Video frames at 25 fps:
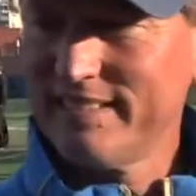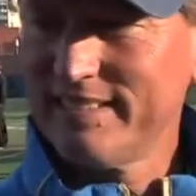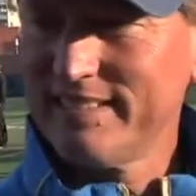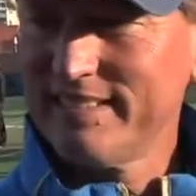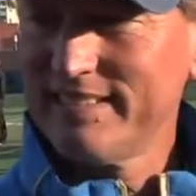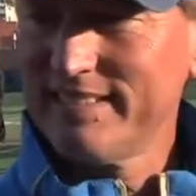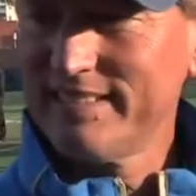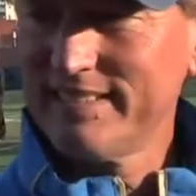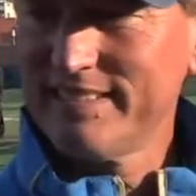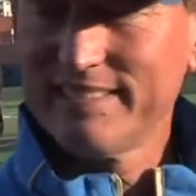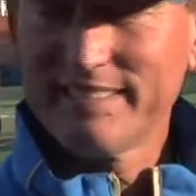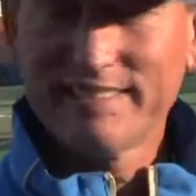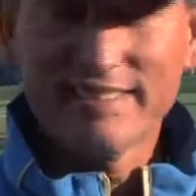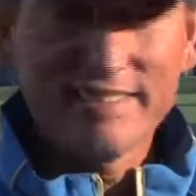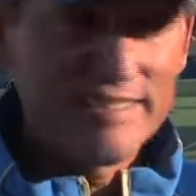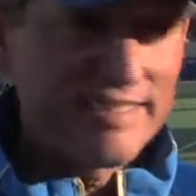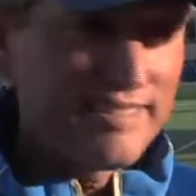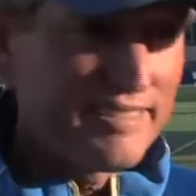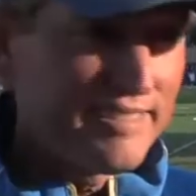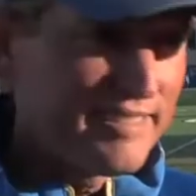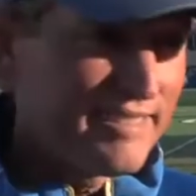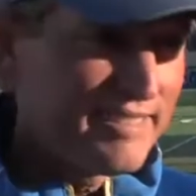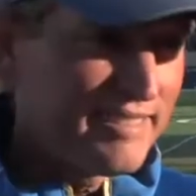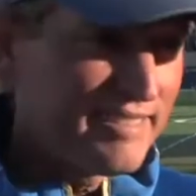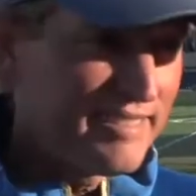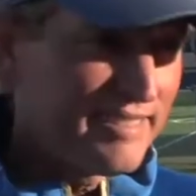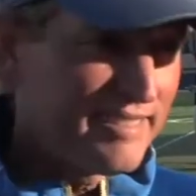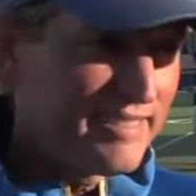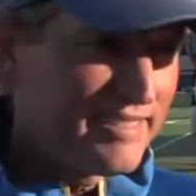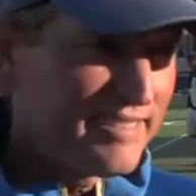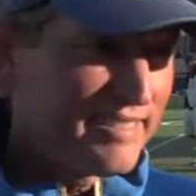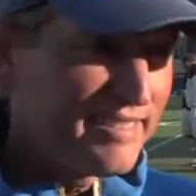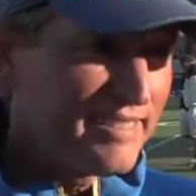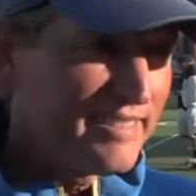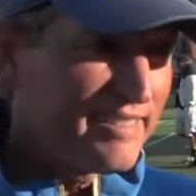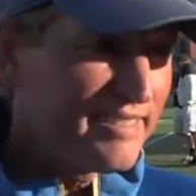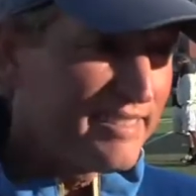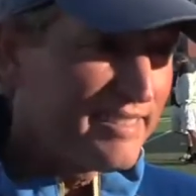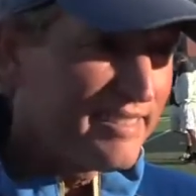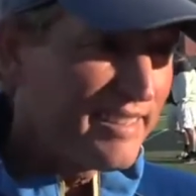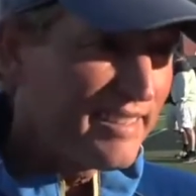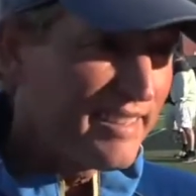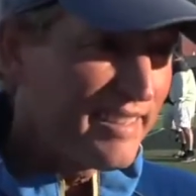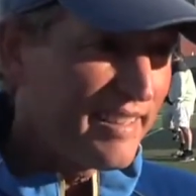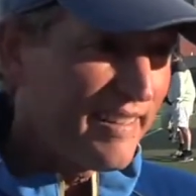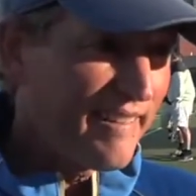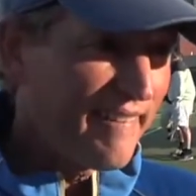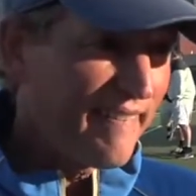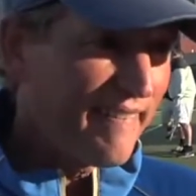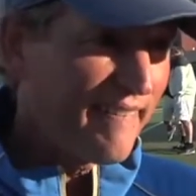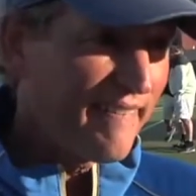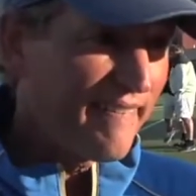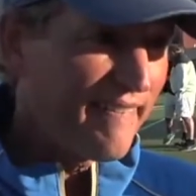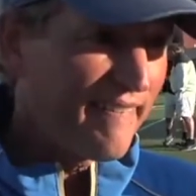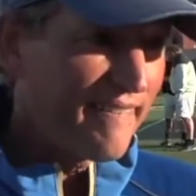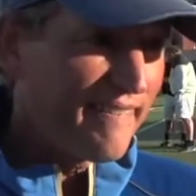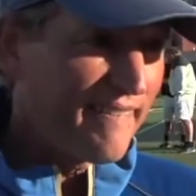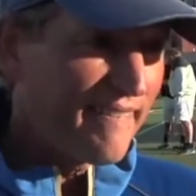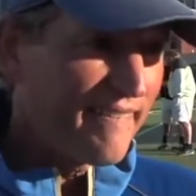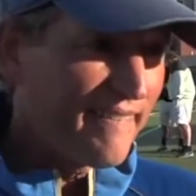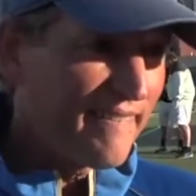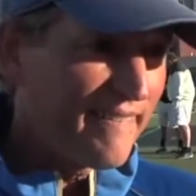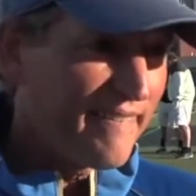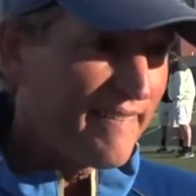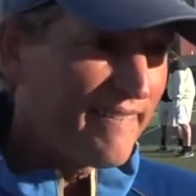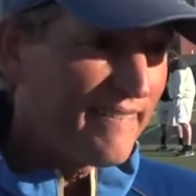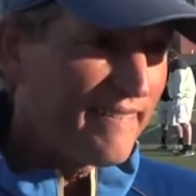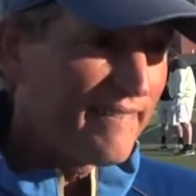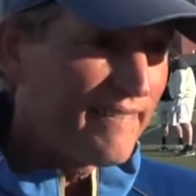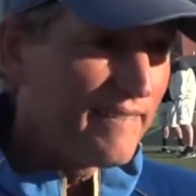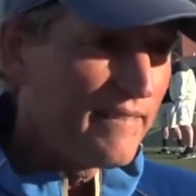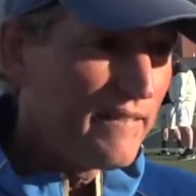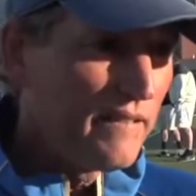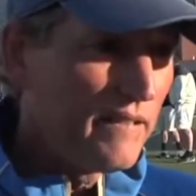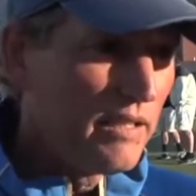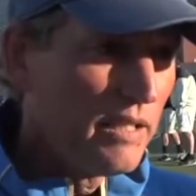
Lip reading: [no speech]